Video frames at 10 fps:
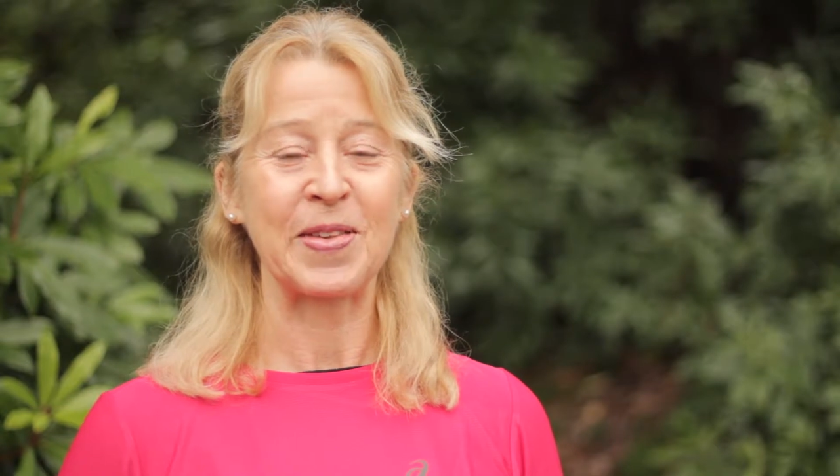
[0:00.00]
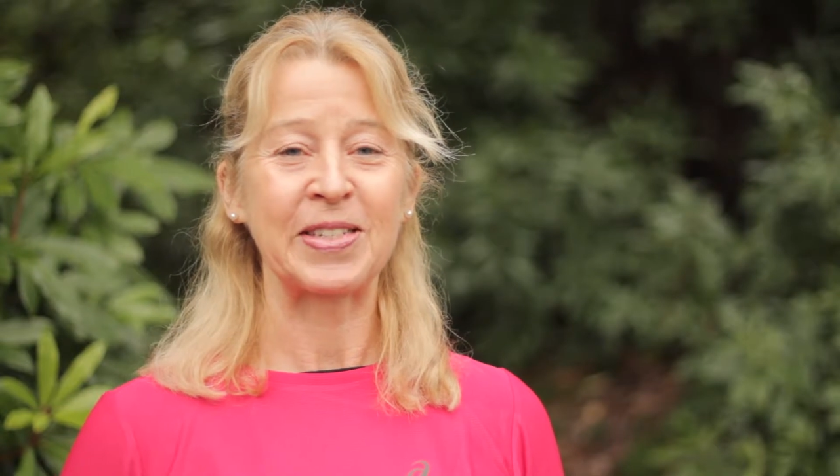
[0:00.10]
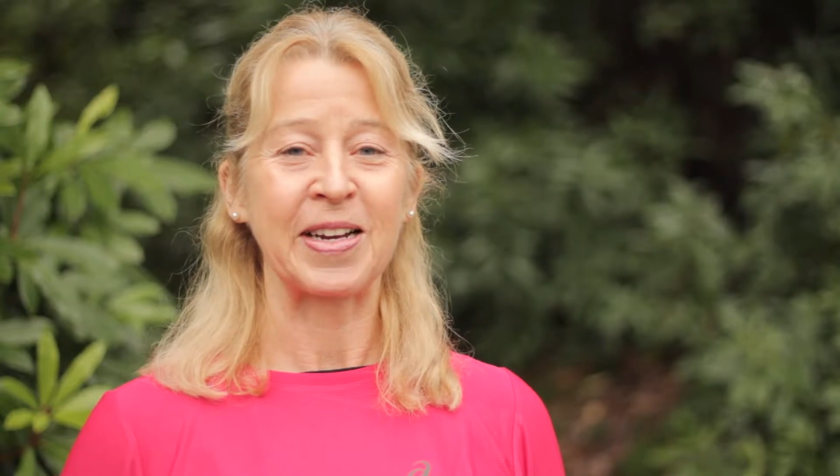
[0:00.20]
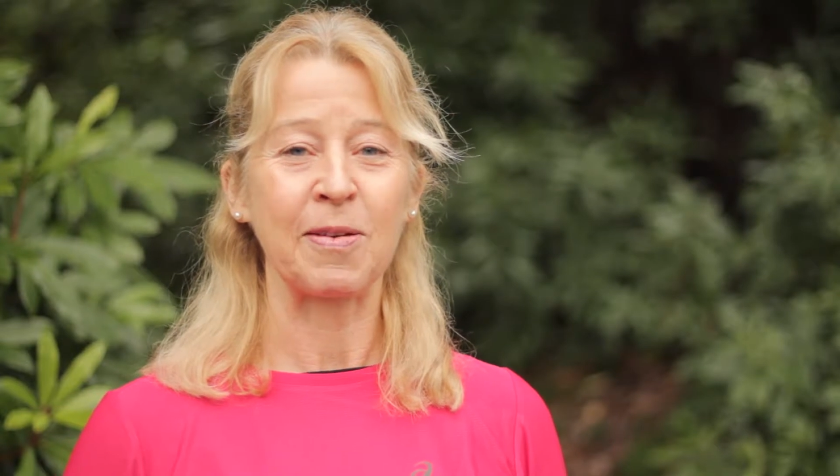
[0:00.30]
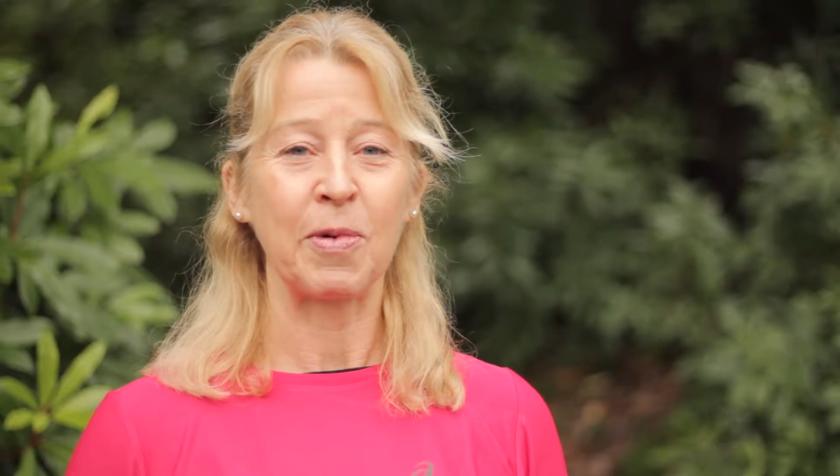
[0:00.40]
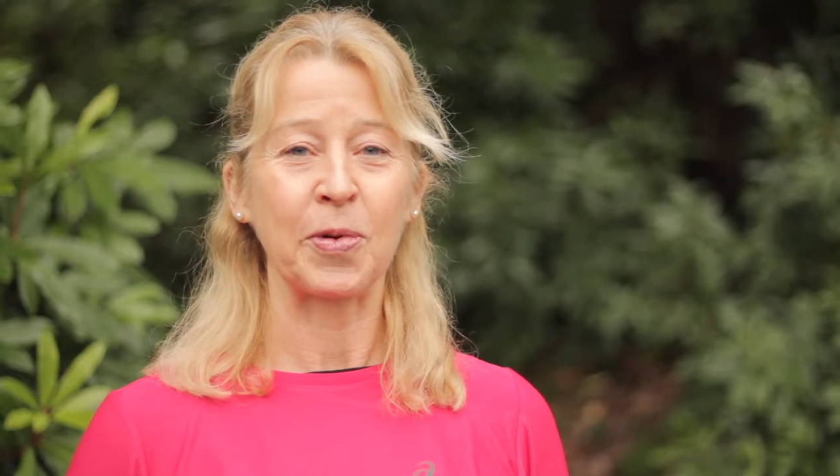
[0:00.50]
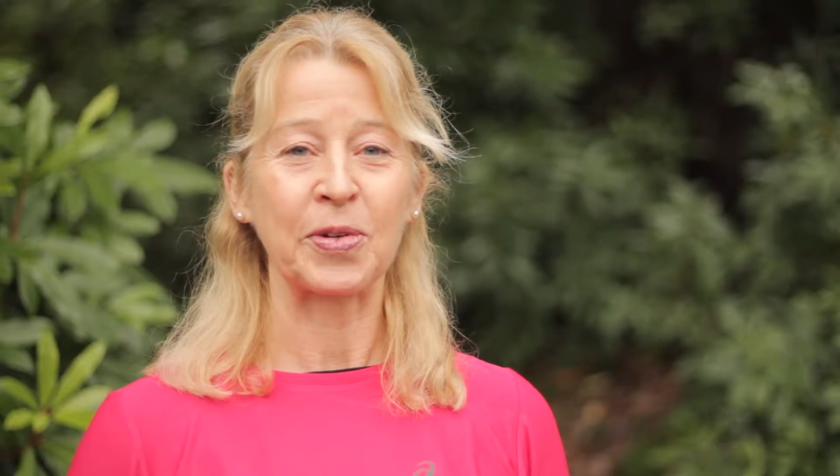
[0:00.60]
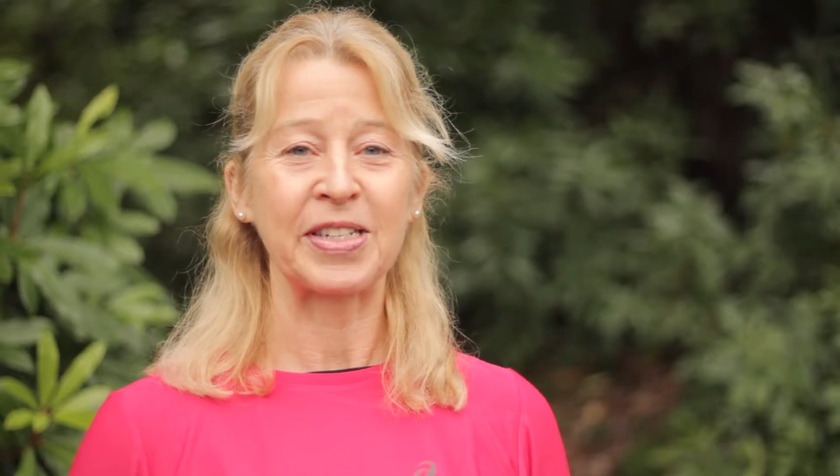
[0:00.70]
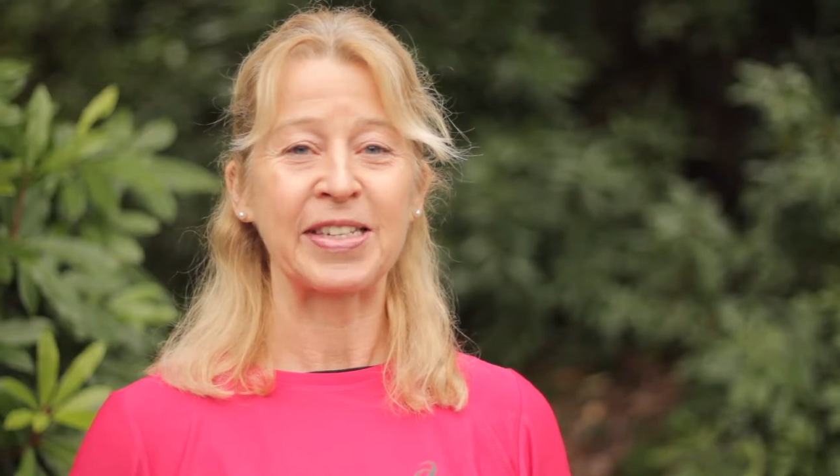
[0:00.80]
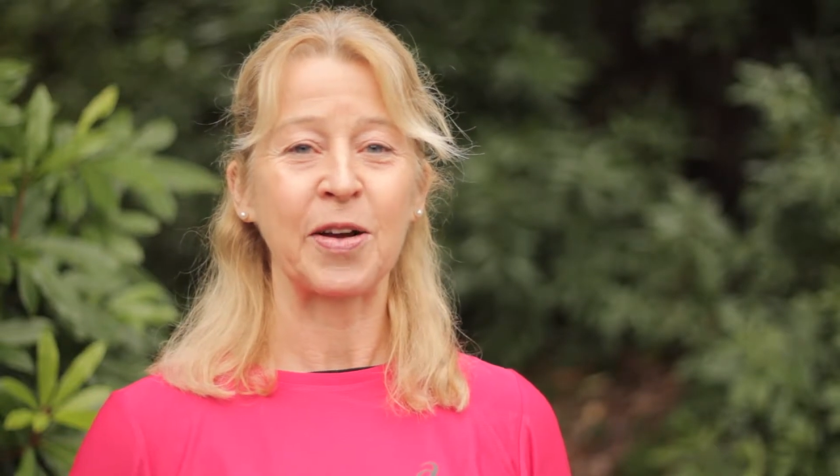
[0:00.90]
this time I want
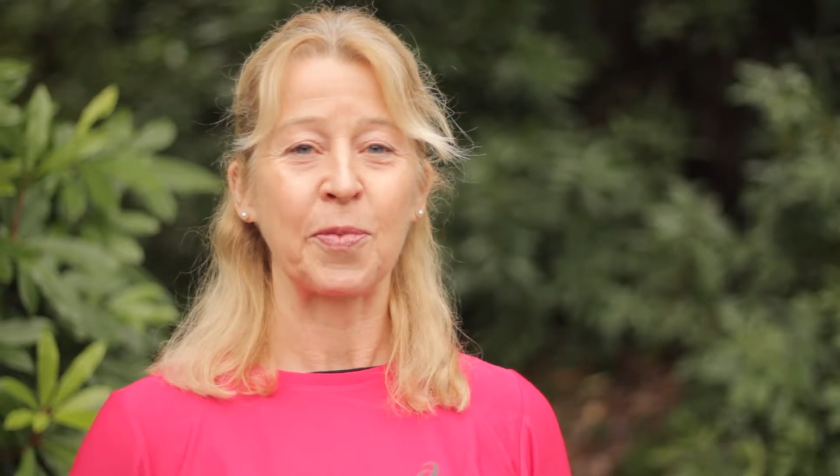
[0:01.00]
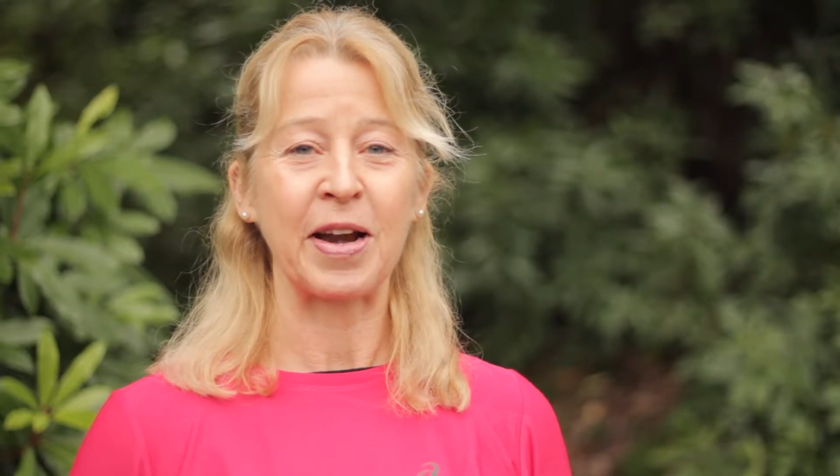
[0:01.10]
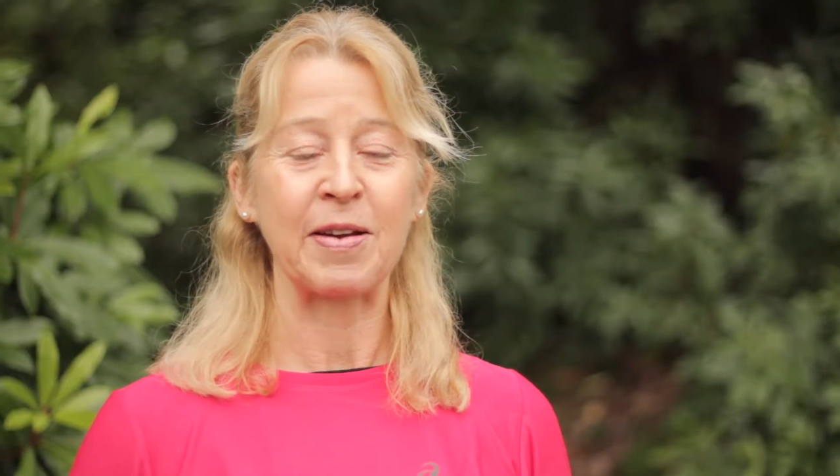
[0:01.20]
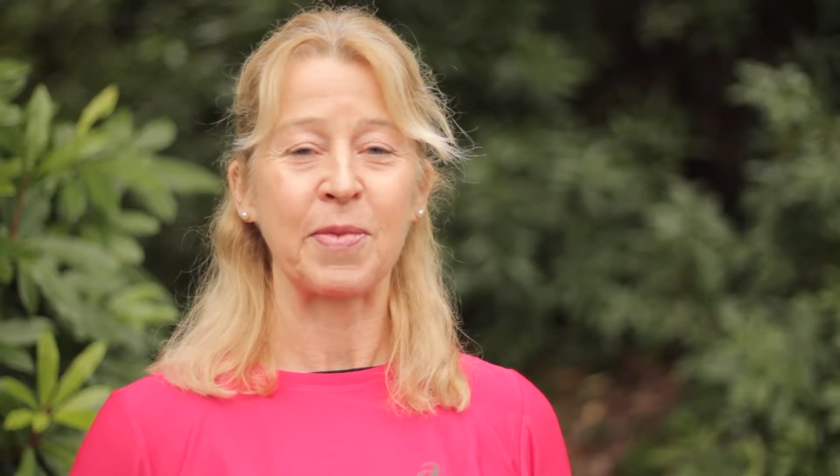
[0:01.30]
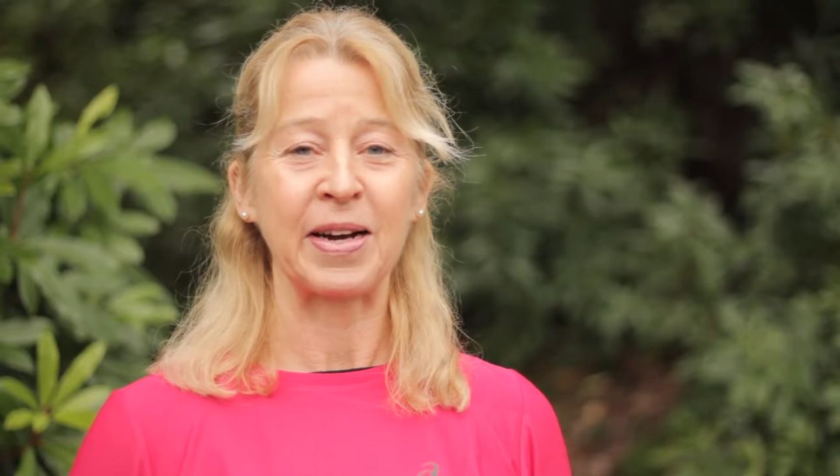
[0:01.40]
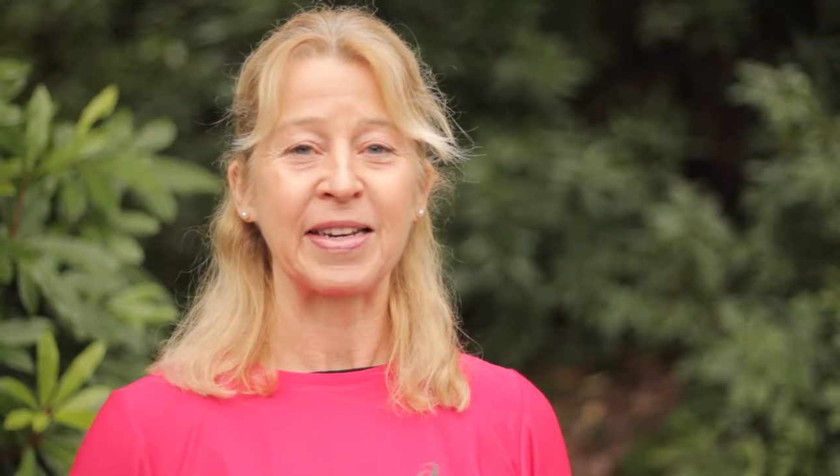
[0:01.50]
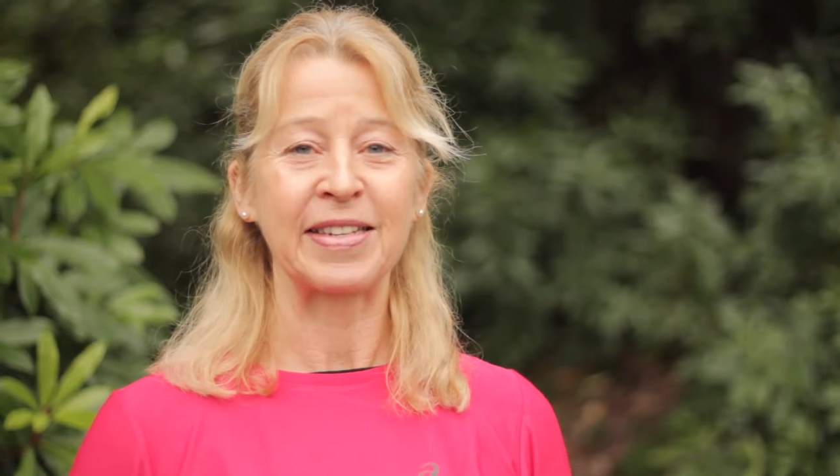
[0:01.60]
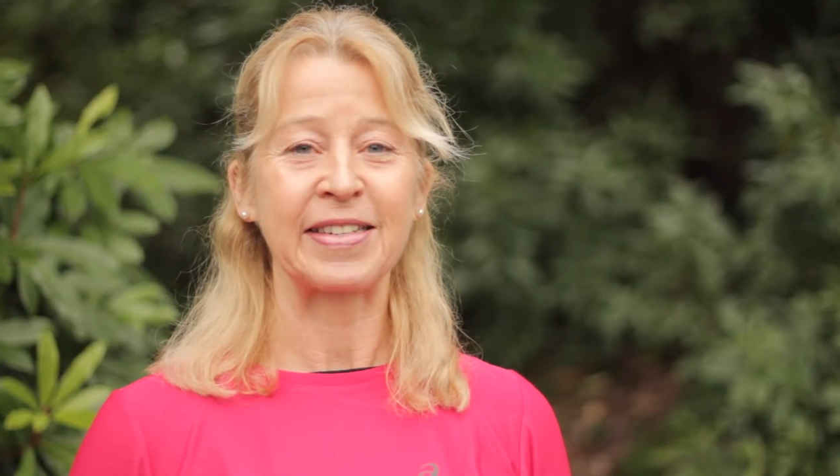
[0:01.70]
to celebrate my